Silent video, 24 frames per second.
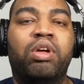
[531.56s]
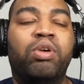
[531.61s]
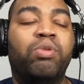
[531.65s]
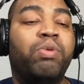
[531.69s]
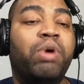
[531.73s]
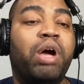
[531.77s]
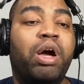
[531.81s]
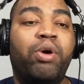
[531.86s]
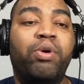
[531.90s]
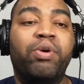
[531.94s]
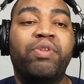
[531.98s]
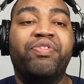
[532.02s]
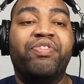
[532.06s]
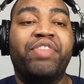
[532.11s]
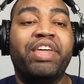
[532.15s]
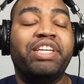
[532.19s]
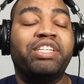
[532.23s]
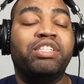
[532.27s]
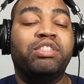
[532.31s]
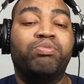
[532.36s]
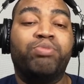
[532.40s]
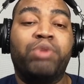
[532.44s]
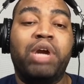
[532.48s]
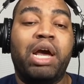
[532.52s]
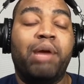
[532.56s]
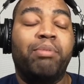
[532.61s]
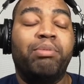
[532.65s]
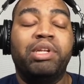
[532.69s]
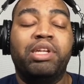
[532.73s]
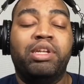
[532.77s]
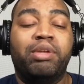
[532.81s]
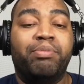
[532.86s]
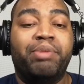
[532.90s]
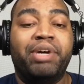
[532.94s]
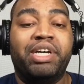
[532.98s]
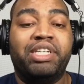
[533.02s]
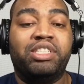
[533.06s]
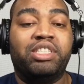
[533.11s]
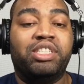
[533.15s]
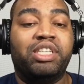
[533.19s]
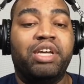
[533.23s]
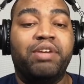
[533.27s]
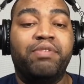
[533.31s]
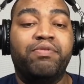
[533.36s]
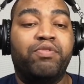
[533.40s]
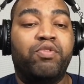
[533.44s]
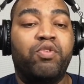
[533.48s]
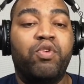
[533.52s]
Well, that's probably the best
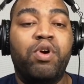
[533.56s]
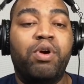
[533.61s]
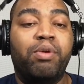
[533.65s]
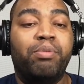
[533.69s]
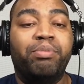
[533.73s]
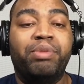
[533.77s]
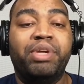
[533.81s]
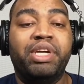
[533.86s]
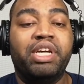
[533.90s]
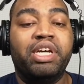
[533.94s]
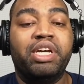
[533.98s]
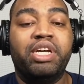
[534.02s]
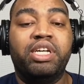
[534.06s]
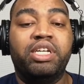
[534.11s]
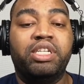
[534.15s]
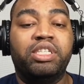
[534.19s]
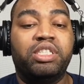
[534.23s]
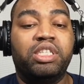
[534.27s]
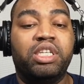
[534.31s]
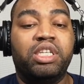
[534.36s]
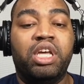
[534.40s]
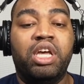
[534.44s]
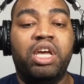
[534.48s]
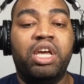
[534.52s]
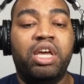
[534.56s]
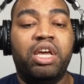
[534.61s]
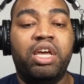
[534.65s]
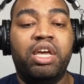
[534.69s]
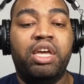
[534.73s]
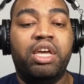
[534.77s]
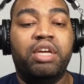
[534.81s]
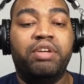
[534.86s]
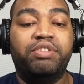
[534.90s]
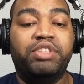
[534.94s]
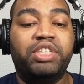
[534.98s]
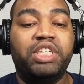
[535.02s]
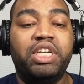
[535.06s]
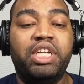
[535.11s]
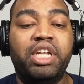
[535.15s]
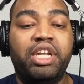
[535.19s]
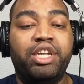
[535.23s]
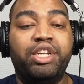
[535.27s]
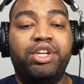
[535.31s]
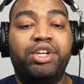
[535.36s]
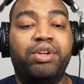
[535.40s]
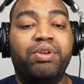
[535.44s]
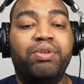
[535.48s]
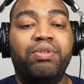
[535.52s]
thing for him, because if she
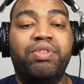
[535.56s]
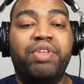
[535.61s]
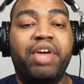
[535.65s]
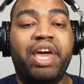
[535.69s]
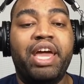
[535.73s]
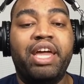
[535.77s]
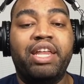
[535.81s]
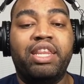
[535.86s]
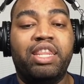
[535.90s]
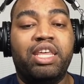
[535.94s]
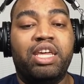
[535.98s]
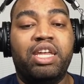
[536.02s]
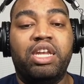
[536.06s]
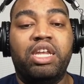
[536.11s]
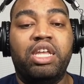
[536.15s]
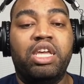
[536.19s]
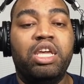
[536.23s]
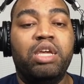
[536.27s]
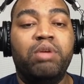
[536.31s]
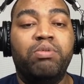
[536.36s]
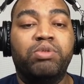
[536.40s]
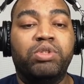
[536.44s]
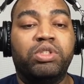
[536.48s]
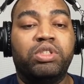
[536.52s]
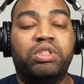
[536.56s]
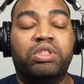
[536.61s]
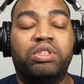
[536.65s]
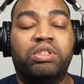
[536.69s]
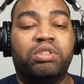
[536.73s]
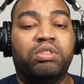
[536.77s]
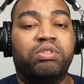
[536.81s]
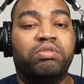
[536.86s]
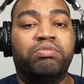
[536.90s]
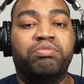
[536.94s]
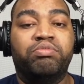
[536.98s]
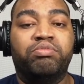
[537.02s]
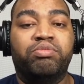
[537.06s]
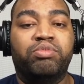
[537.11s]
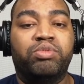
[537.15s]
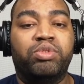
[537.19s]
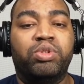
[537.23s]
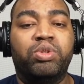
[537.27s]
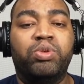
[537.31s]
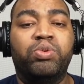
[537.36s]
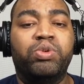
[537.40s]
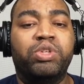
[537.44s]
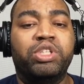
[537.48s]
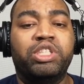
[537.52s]
didn't do that, then he was
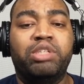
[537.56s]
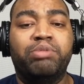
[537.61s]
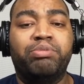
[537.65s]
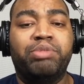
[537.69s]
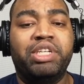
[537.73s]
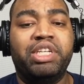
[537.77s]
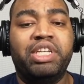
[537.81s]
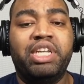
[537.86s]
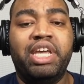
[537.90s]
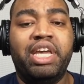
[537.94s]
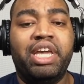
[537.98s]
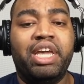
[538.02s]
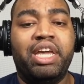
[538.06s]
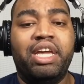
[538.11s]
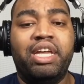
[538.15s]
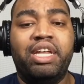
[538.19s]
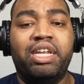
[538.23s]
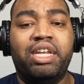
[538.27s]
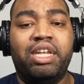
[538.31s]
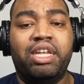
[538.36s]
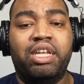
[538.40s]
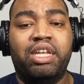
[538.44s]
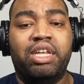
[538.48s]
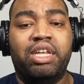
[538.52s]
going to be dead.